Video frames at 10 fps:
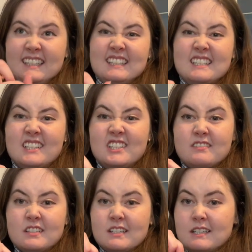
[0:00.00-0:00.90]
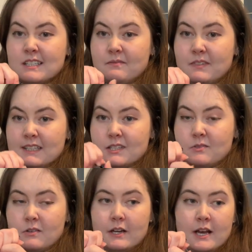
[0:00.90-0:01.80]
So she just needs something that's
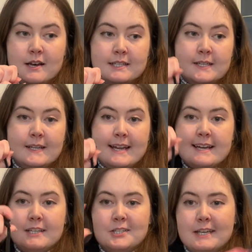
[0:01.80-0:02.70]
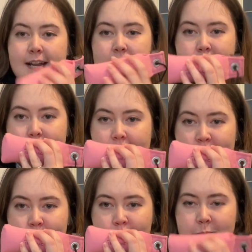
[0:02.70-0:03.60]
not going to hurt her neck and she can actually get
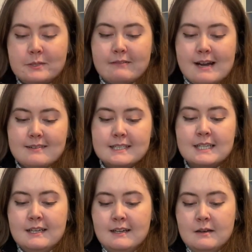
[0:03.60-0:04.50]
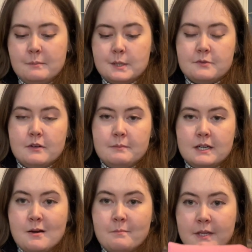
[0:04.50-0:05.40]
her chops around. But it's from a
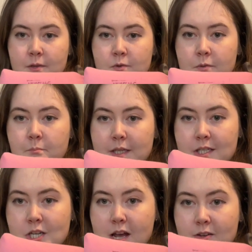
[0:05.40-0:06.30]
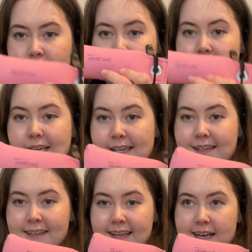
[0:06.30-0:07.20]
company called Muntjac Trading.
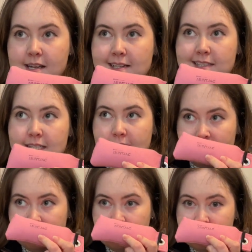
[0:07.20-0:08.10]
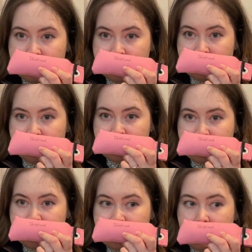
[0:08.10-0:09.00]
And
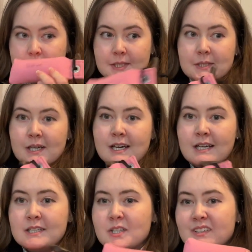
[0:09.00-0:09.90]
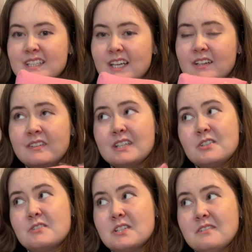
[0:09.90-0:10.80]
I know dogs, I don't think
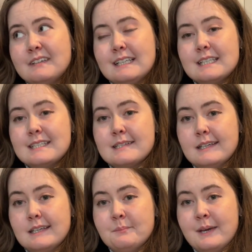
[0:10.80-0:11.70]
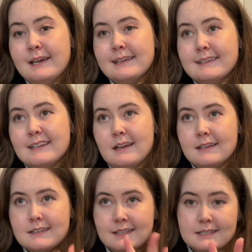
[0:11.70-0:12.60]
dogs can really see pink,
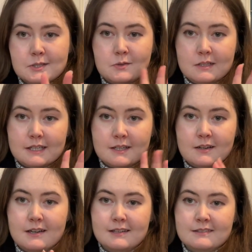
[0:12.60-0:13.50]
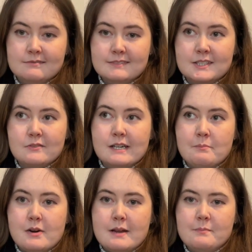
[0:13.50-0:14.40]
like it's not like a colour that's really
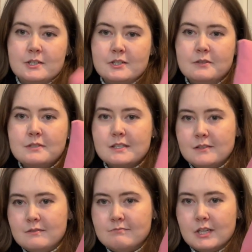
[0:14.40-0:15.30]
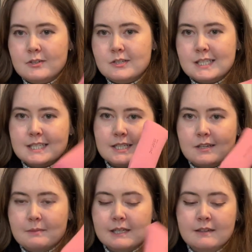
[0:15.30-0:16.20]
bright, but she'll still notice it's a
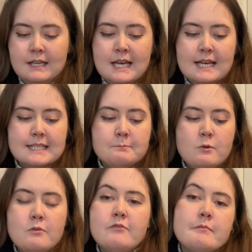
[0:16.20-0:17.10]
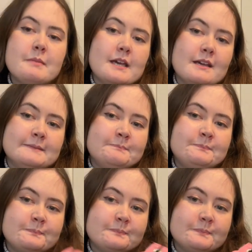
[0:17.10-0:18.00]
dummy. It's more for me
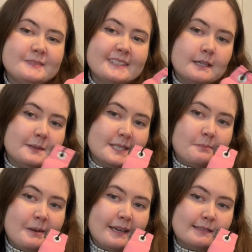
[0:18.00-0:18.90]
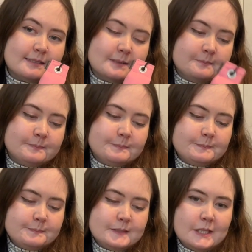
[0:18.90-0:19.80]
that I wanted pink,
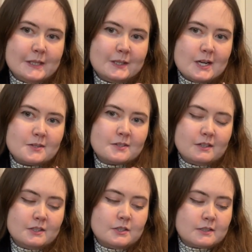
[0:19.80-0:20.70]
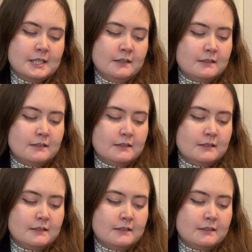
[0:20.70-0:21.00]
you know, girls and gun dogs.